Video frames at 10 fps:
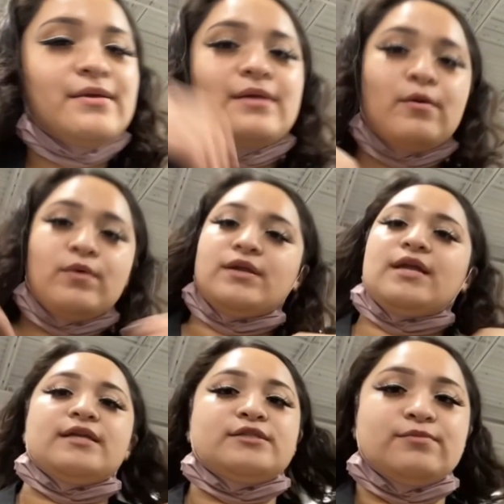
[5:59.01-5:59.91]
and what
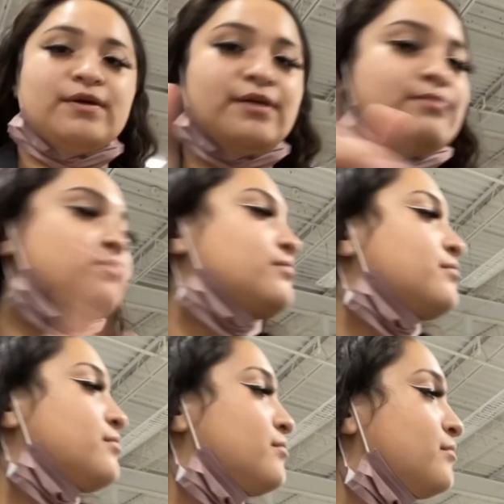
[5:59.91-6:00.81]
not to buy.
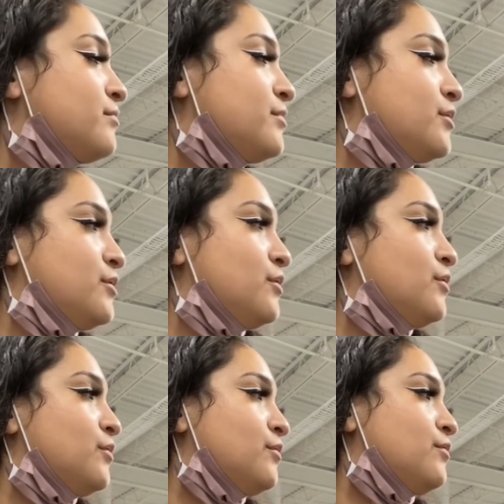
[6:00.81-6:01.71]

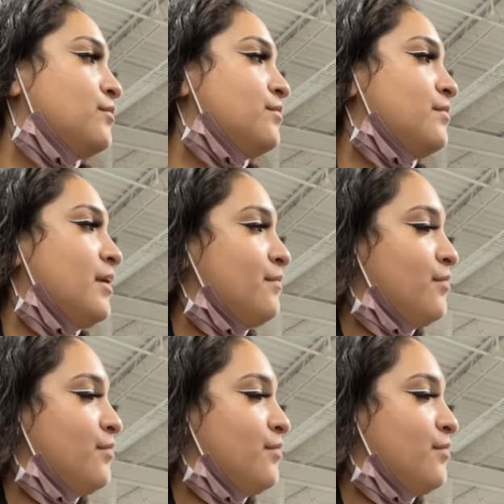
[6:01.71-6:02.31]
So I'm